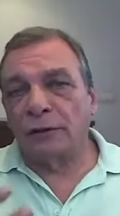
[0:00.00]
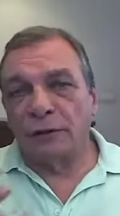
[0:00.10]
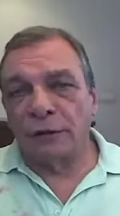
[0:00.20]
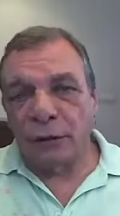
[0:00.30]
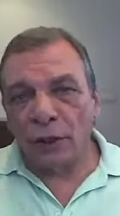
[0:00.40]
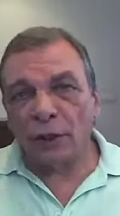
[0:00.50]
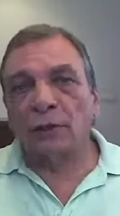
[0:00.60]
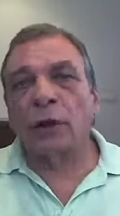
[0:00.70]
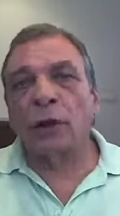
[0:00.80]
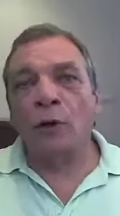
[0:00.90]
that you
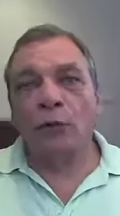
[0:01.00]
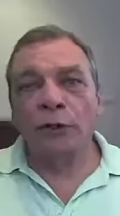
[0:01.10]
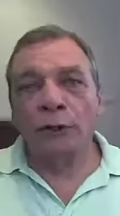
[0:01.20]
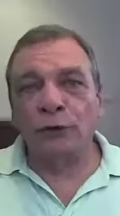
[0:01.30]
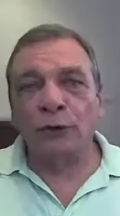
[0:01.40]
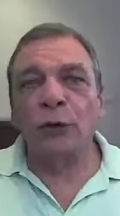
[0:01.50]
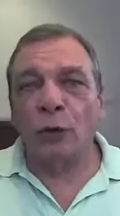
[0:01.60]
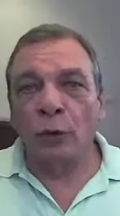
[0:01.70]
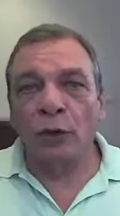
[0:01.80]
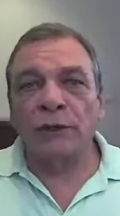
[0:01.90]
can go into
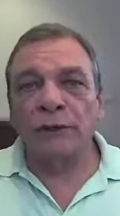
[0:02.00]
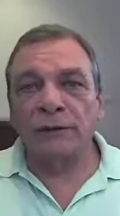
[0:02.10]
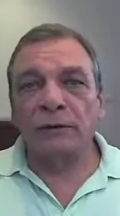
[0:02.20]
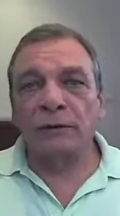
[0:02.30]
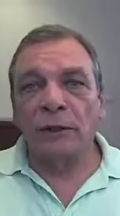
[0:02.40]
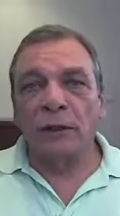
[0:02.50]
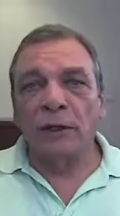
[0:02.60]
your worst